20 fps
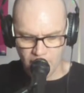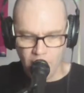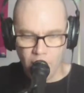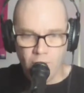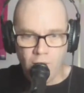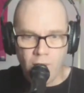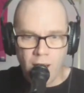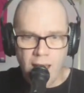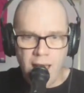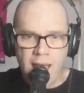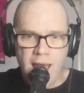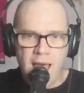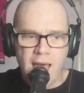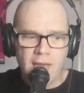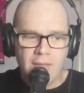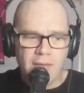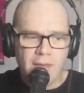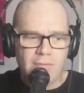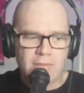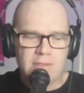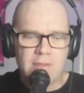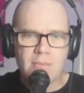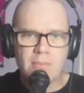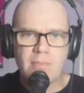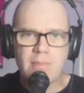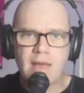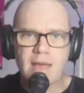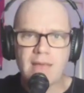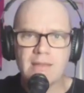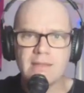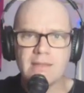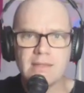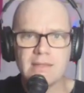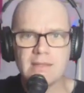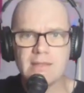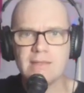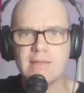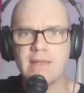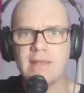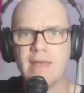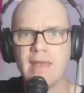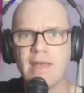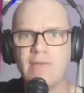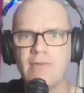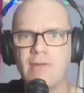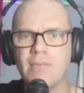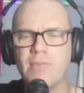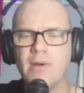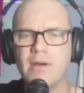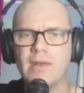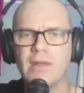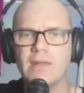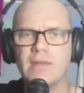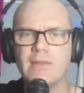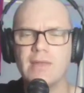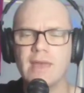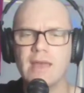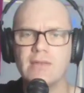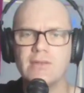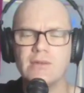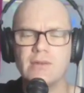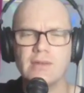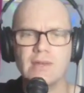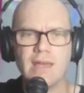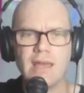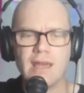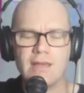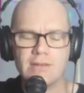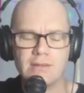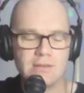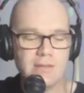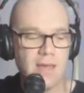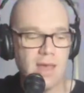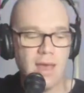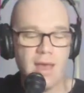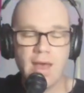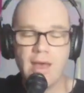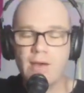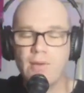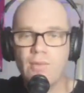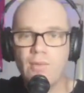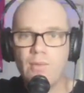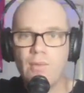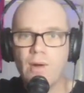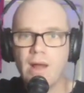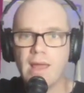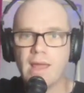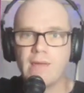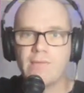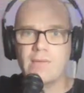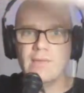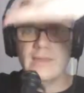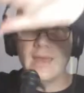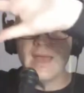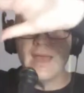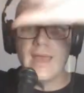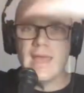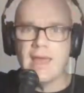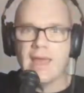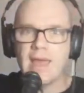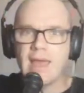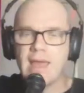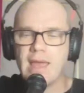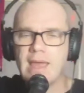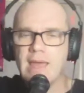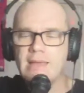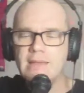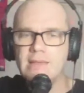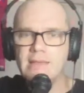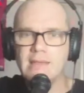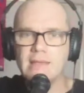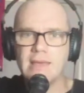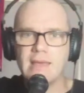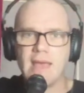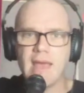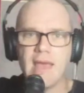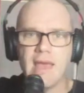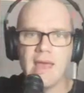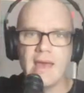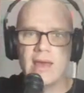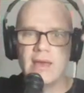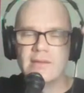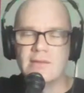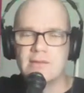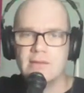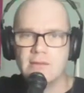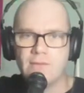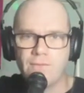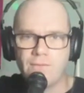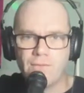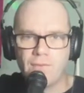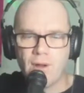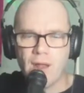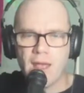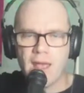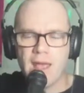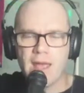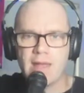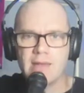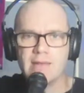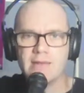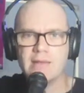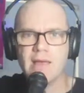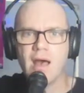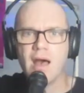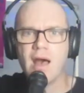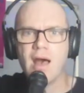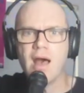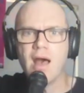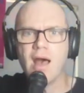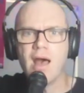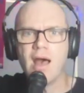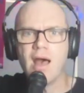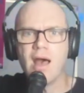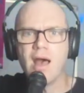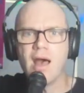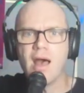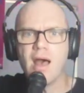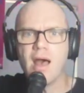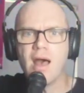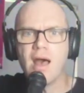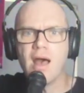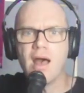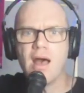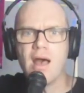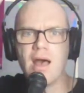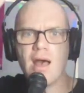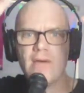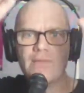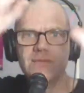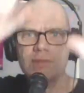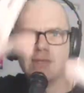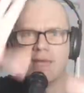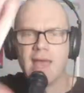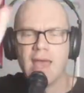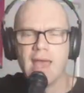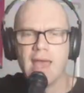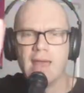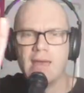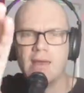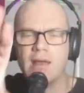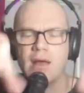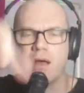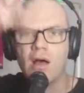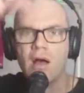Wow, that was amazing to see everybody there doing the actions, waving their hands in the air to the Friends of 10.